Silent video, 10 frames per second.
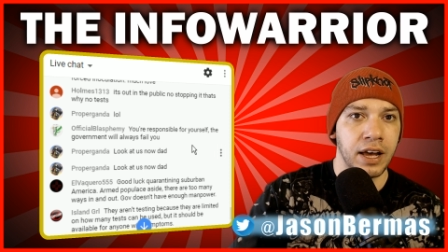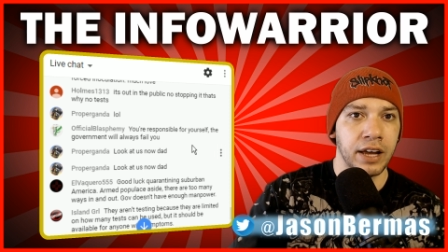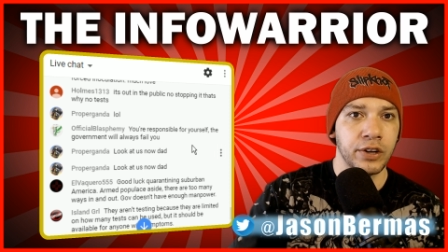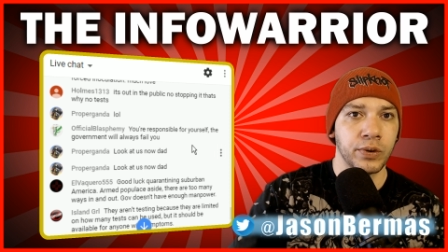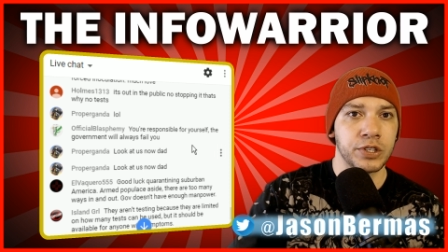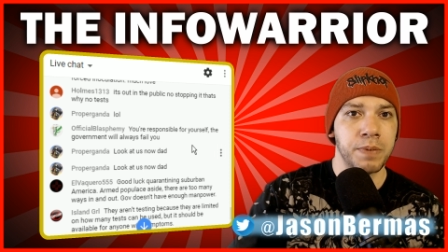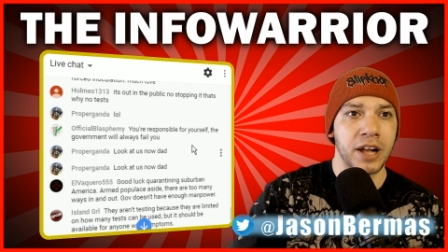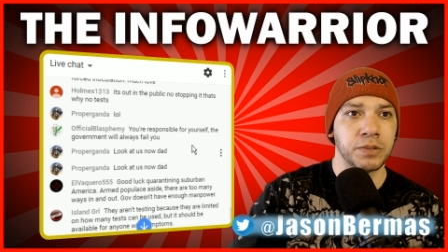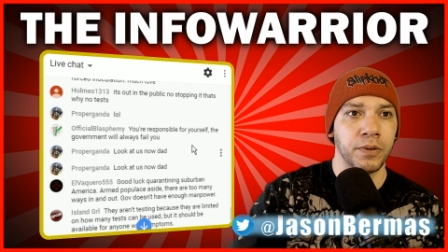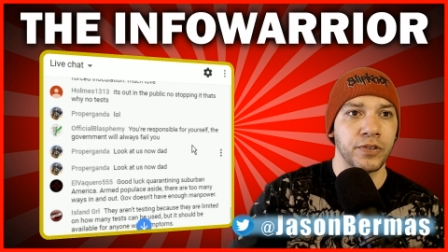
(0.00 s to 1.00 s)
You're
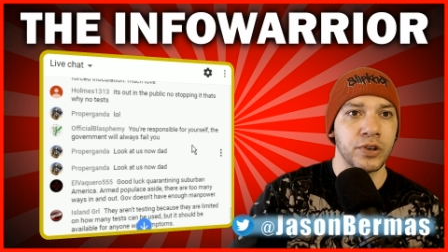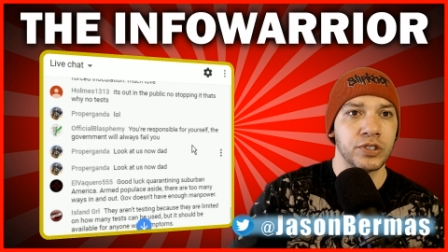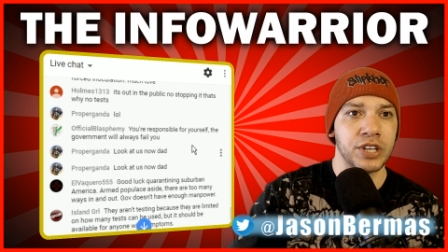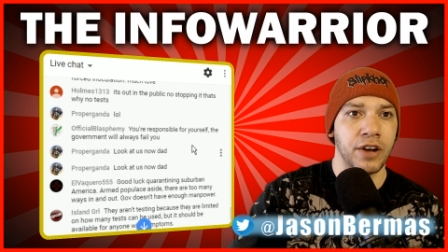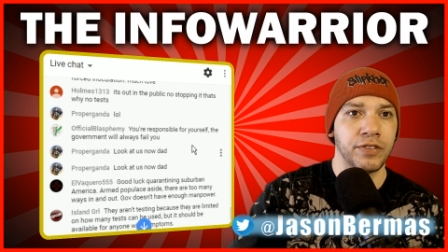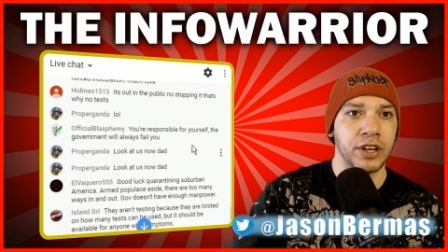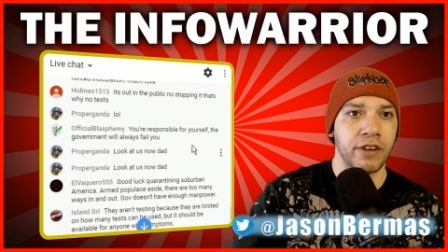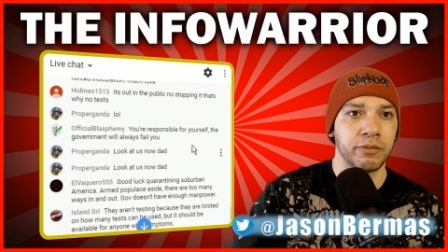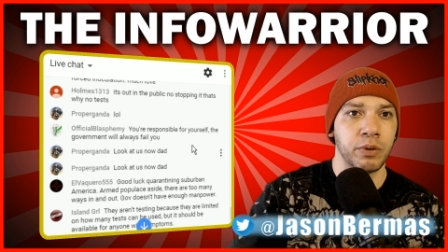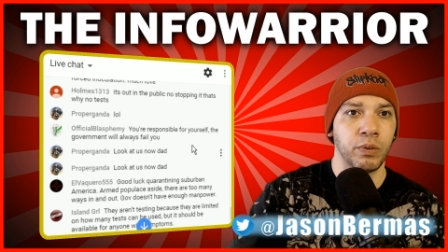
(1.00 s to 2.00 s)
responsible for yourself. The
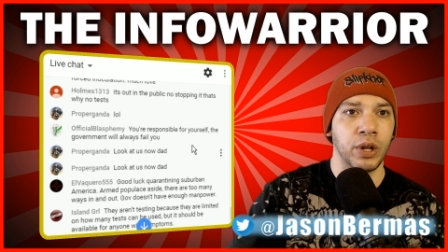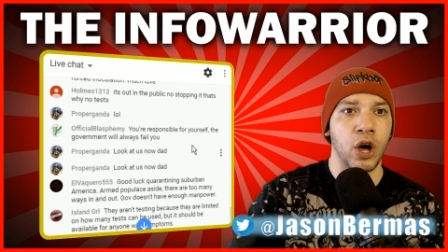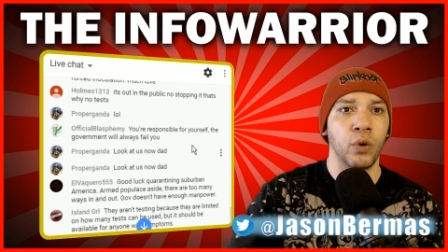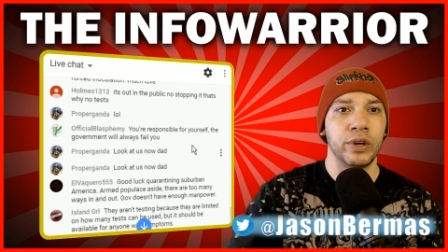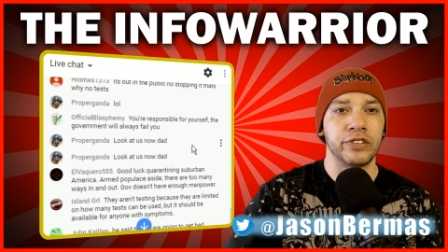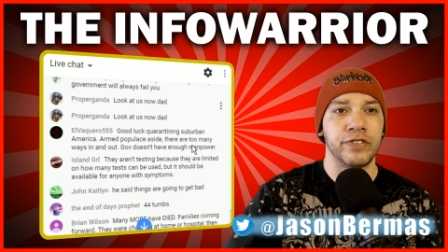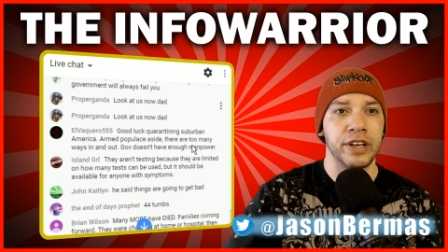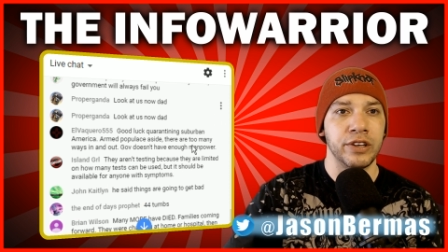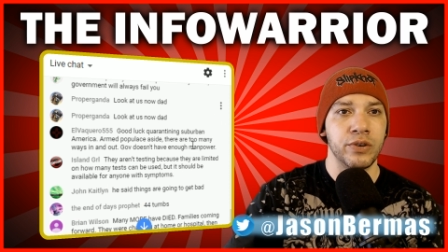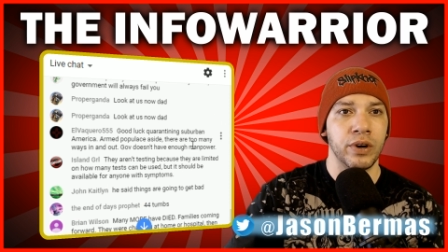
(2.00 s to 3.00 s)
government will always
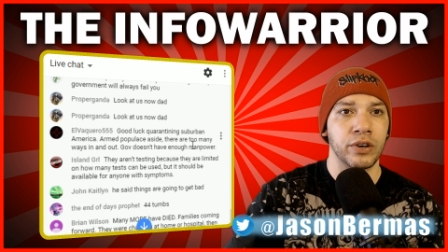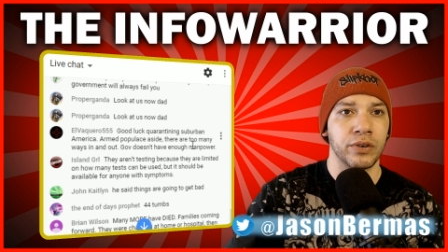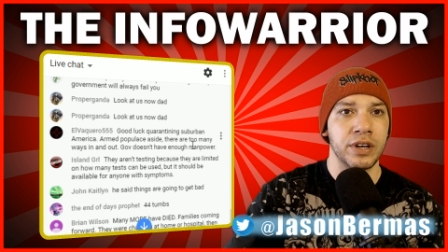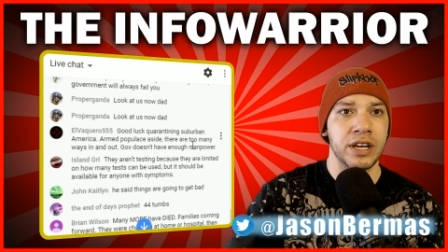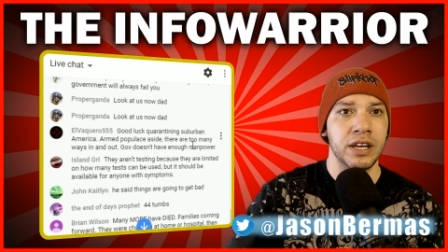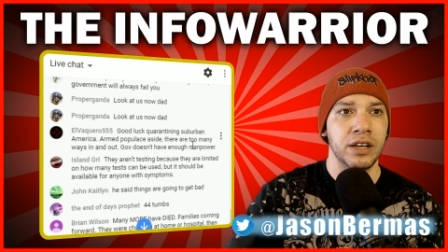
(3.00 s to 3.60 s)
fail you. Agree.